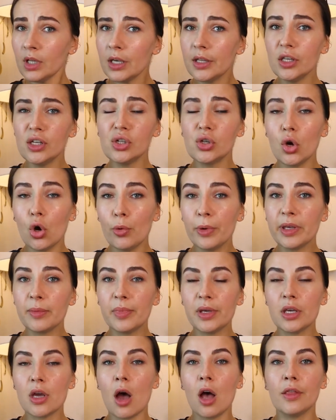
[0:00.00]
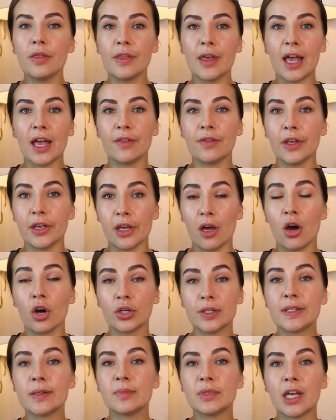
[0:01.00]
But then going beyond that, they
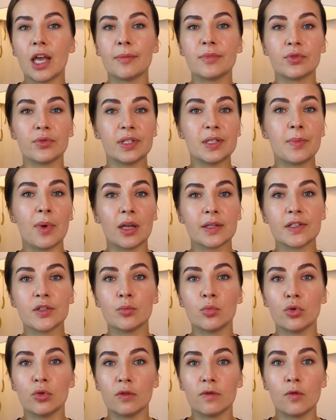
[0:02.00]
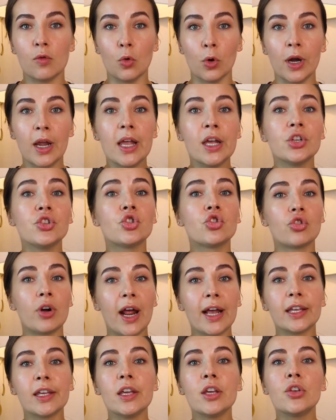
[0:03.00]
are sometimes responsible for
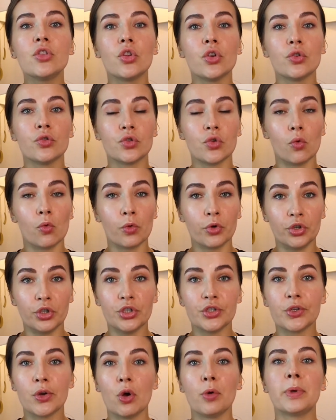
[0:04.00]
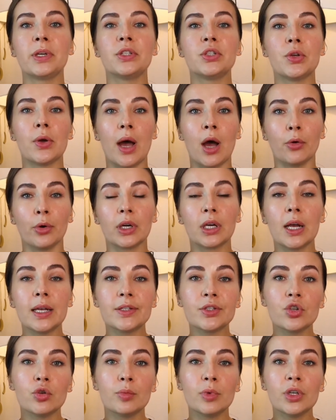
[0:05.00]
tracking those orders going to our
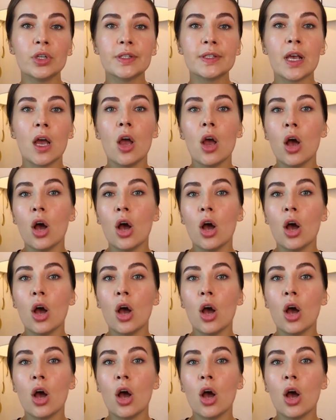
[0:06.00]
customers.